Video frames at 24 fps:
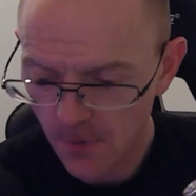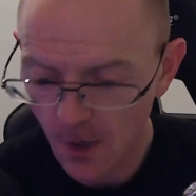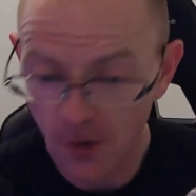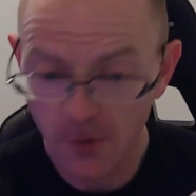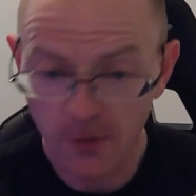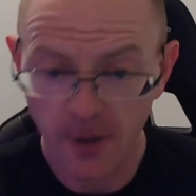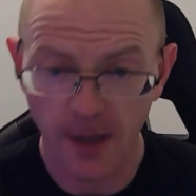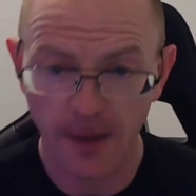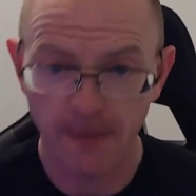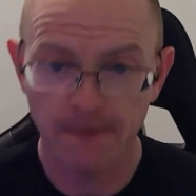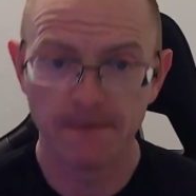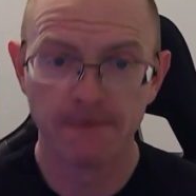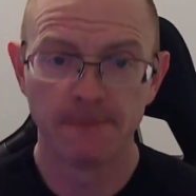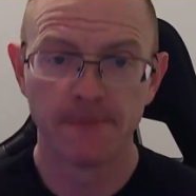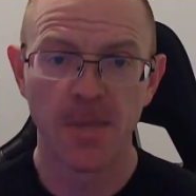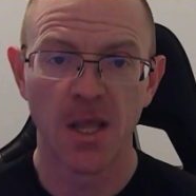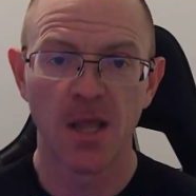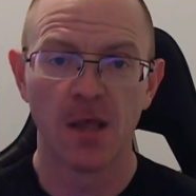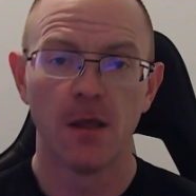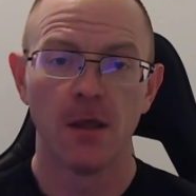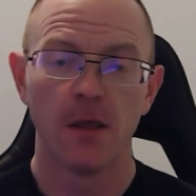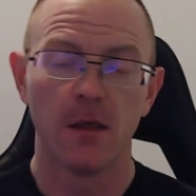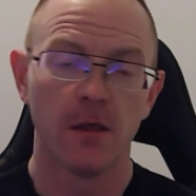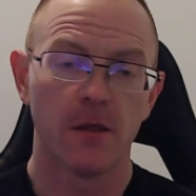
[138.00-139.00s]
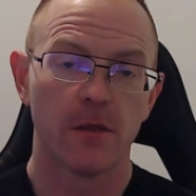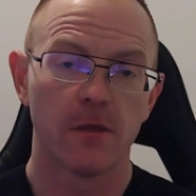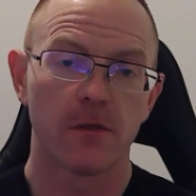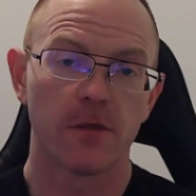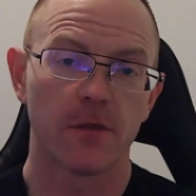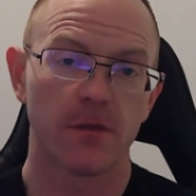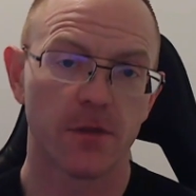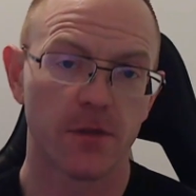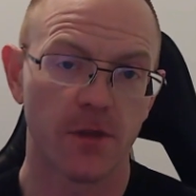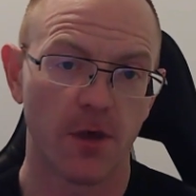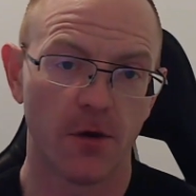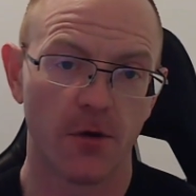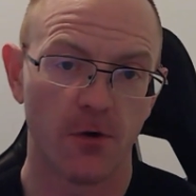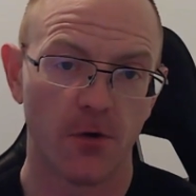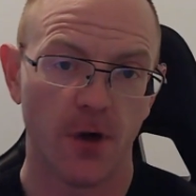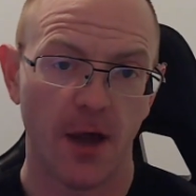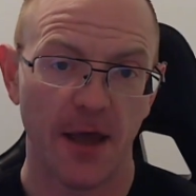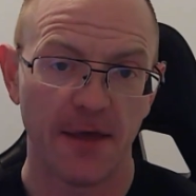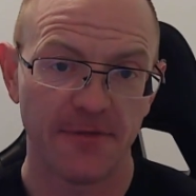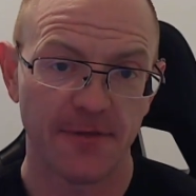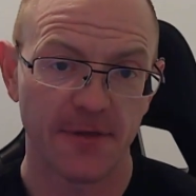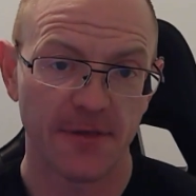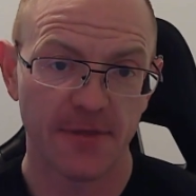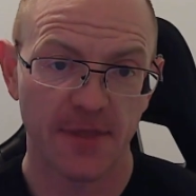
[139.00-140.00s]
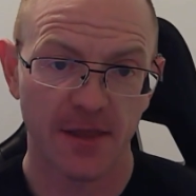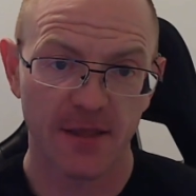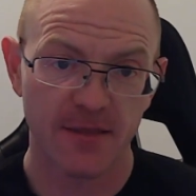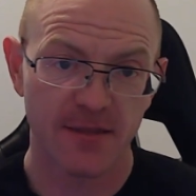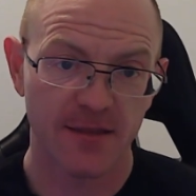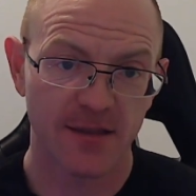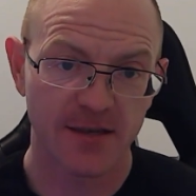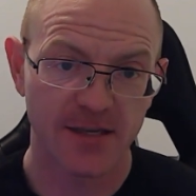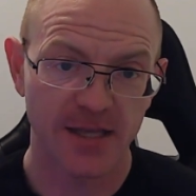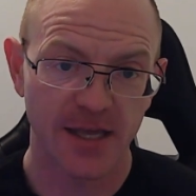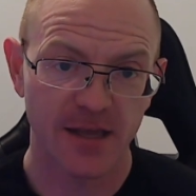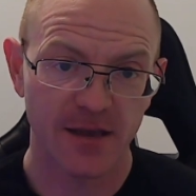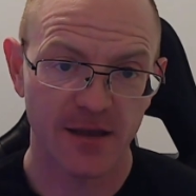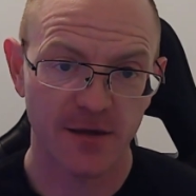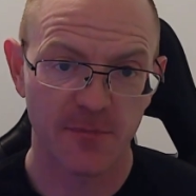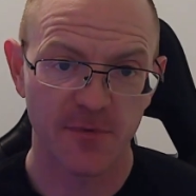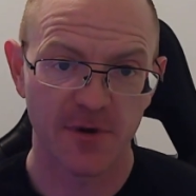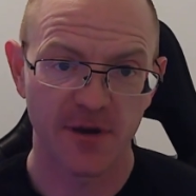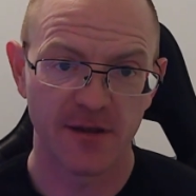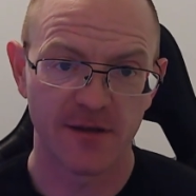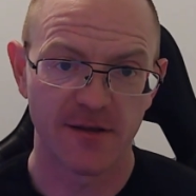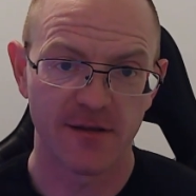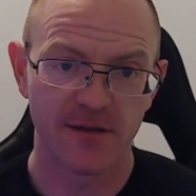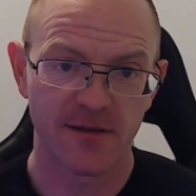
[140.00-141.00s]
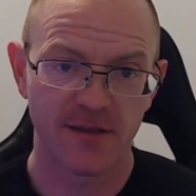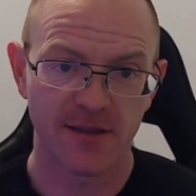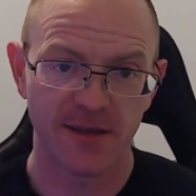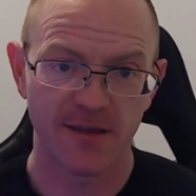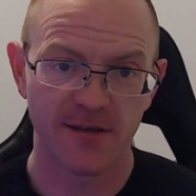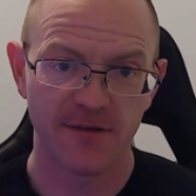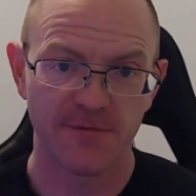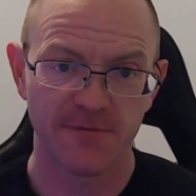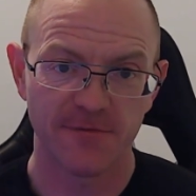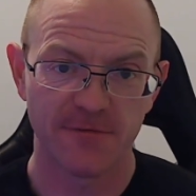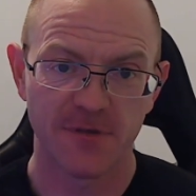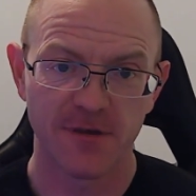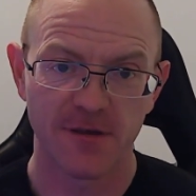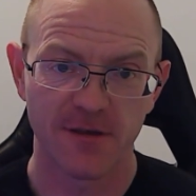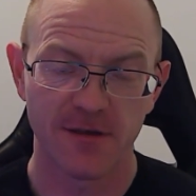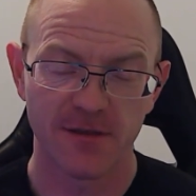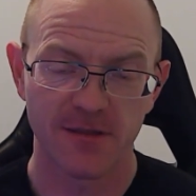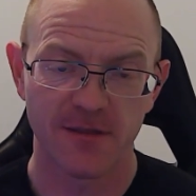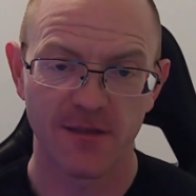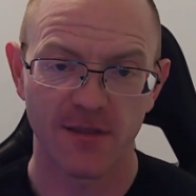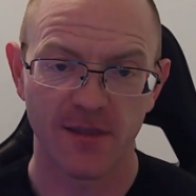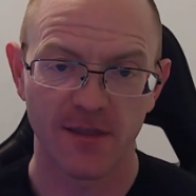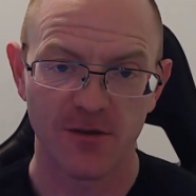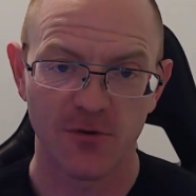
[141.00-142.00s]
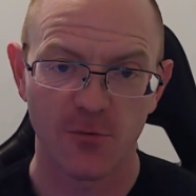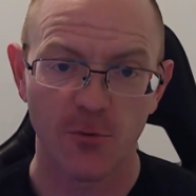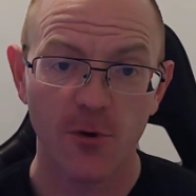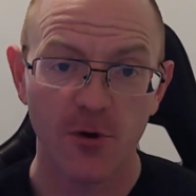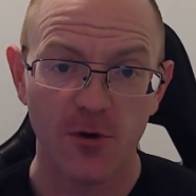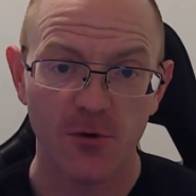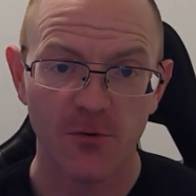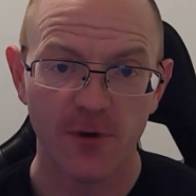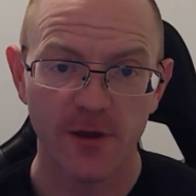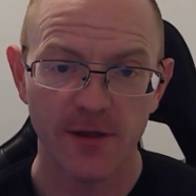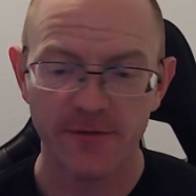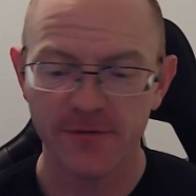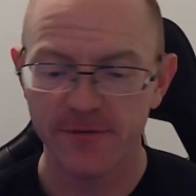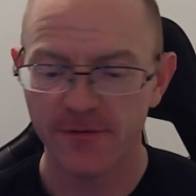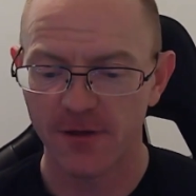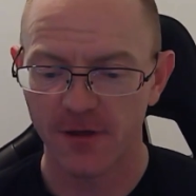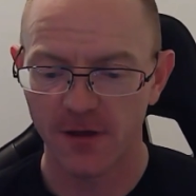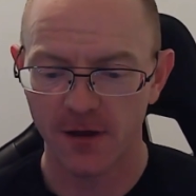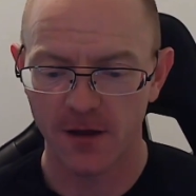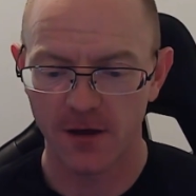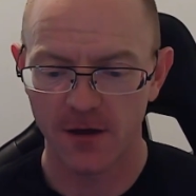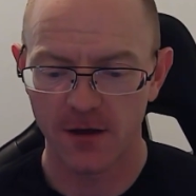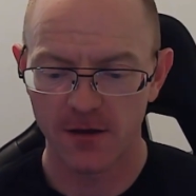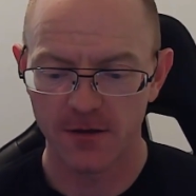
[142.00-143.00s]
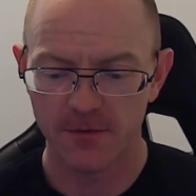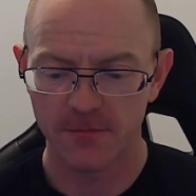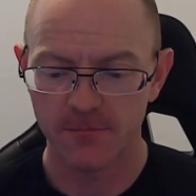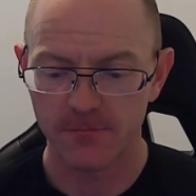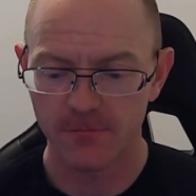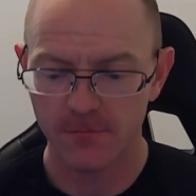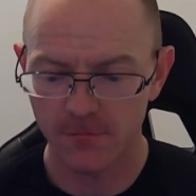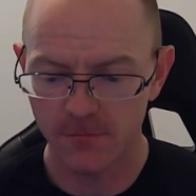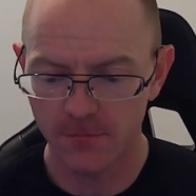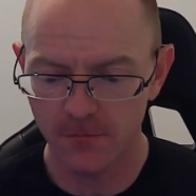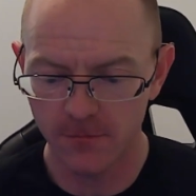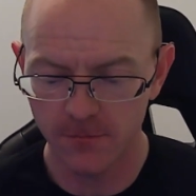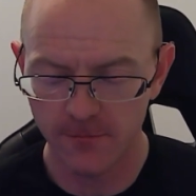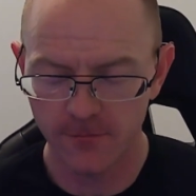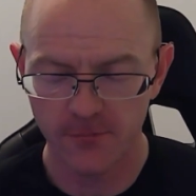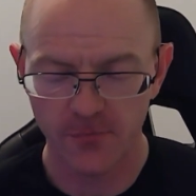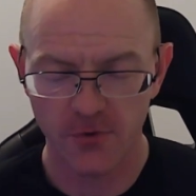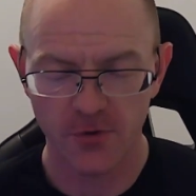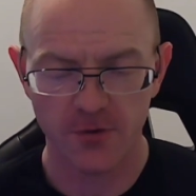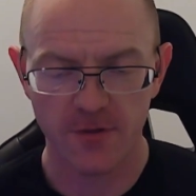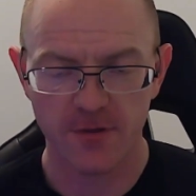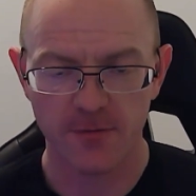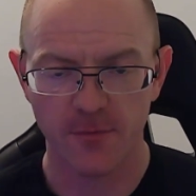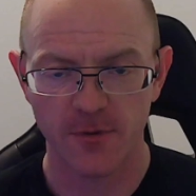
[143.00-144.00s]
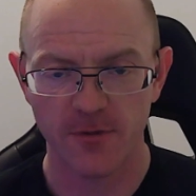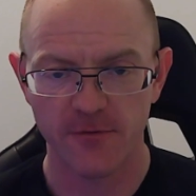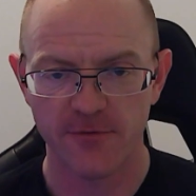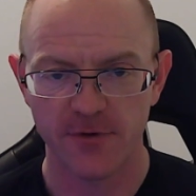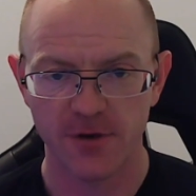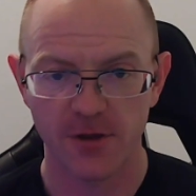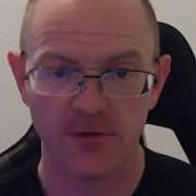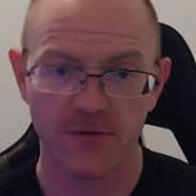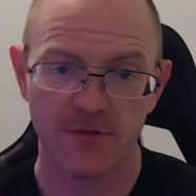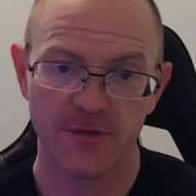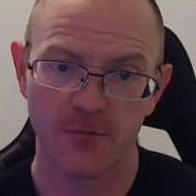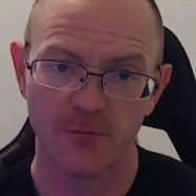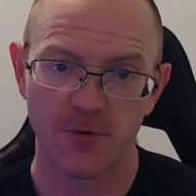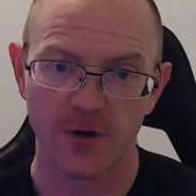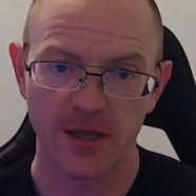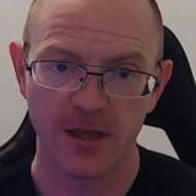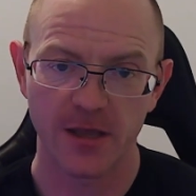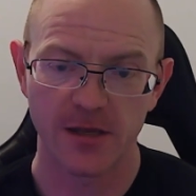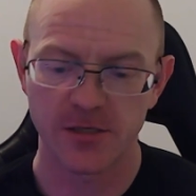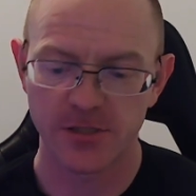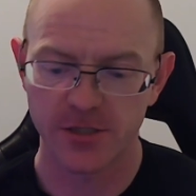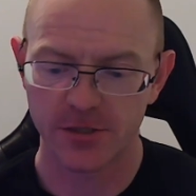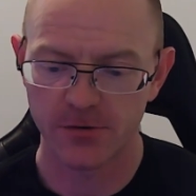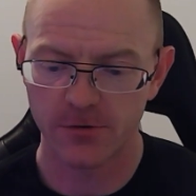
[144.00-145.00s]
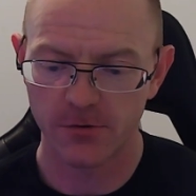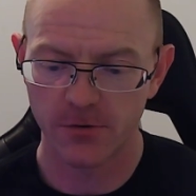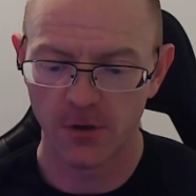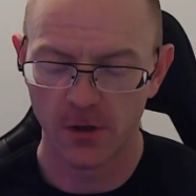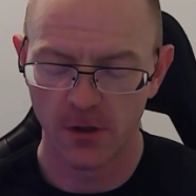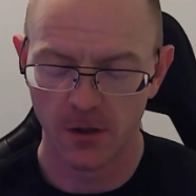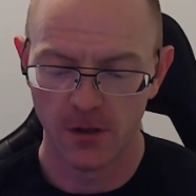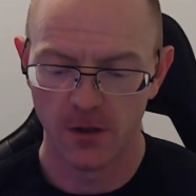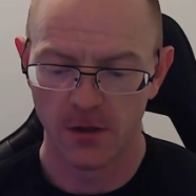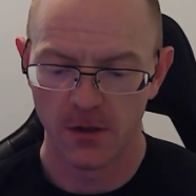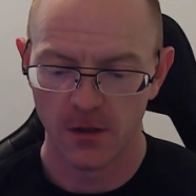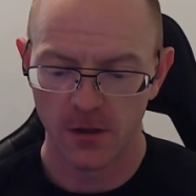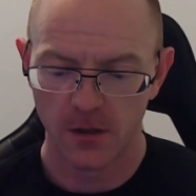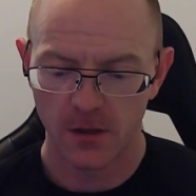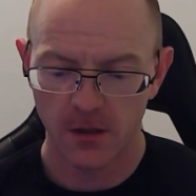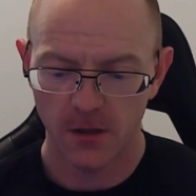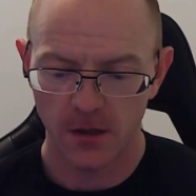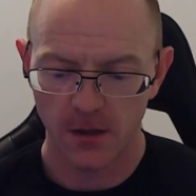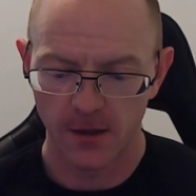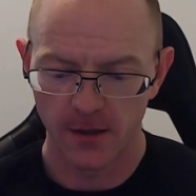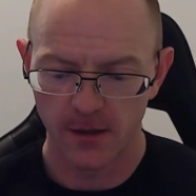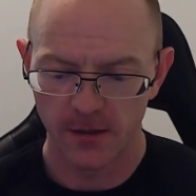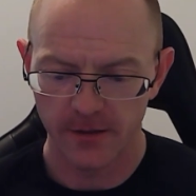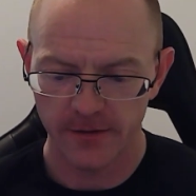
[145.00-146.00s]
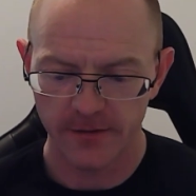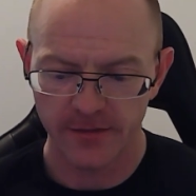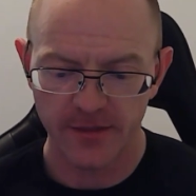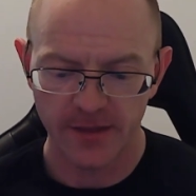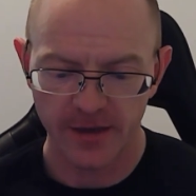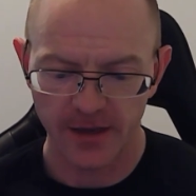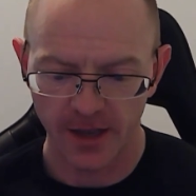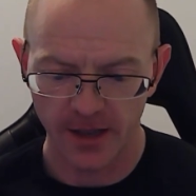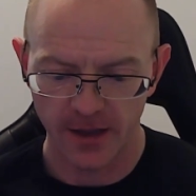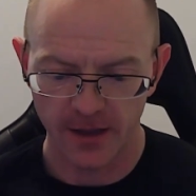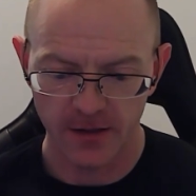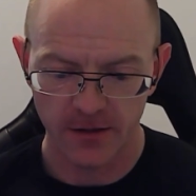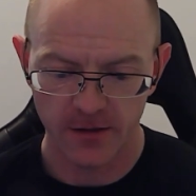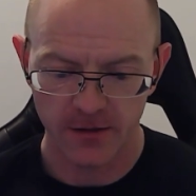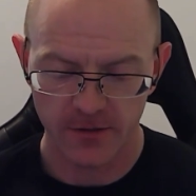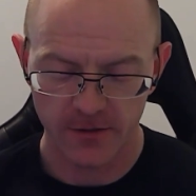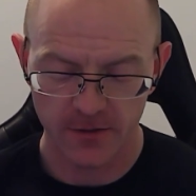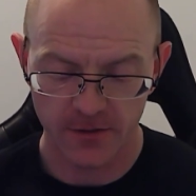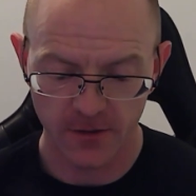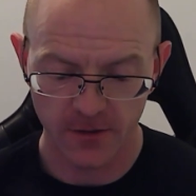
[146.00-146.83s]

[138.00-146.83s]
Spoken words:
Okay, so I think that's the take I'm going to give to let you work with. There's some other videos I want to get to today.